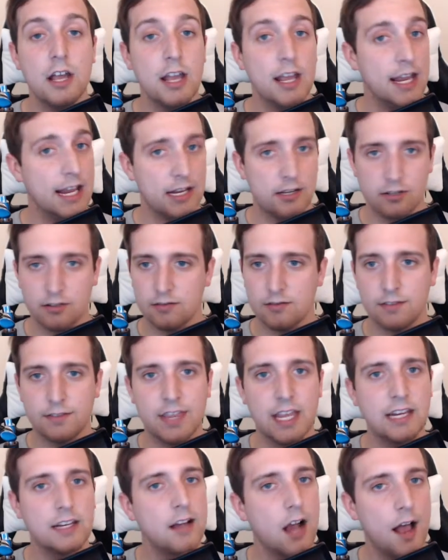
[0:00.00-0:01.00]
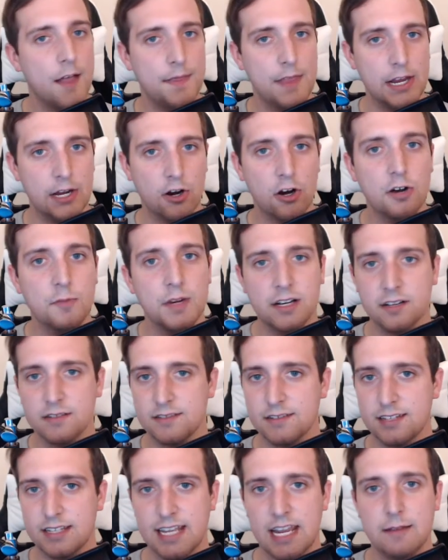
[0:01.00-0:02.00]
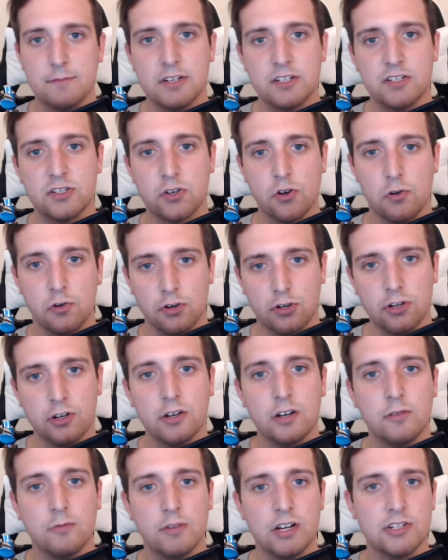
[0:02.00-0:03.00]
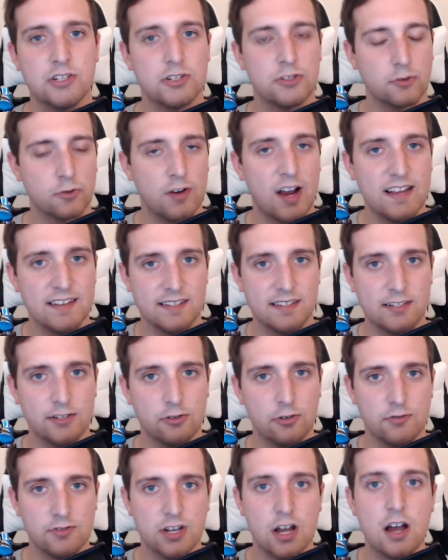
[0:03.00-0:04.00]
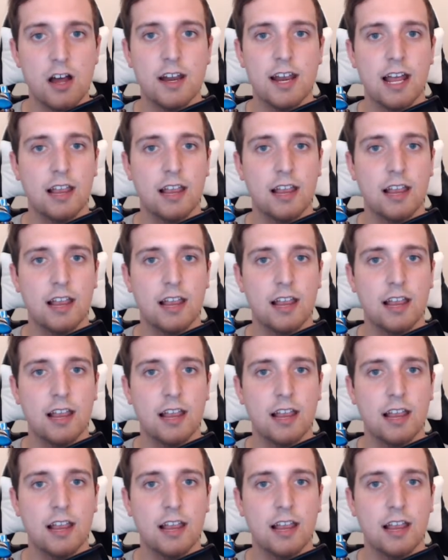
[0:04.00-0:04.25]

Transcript: and thank God they are, because the game is so good, which is Horizon Zero Dawn.